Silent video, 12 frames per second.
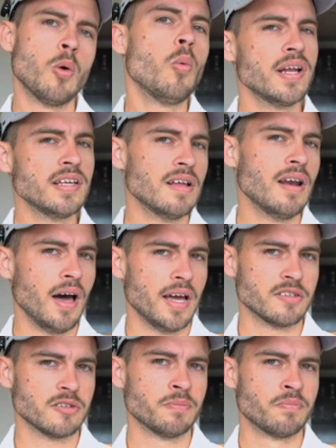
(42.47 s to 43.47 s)
what is a
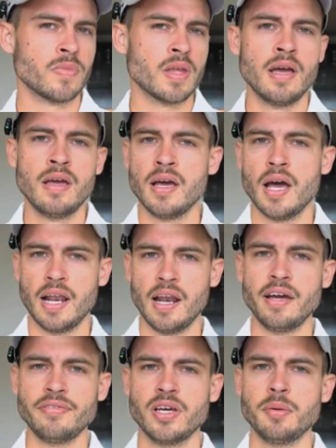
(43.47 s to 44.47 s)
LISA? A
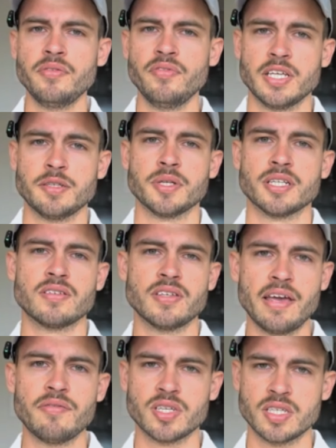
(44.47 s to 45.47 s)
Lifetime Investment
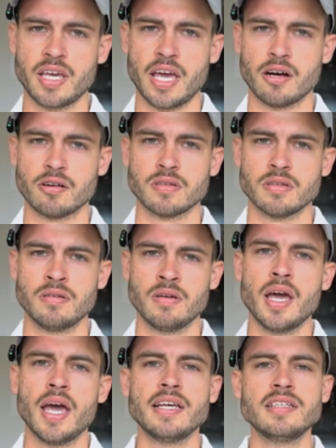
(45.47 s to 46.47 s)
Savings Account
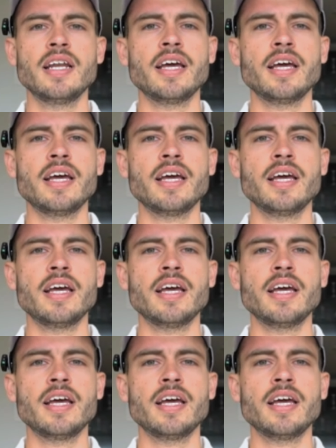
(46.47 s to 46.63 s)
is an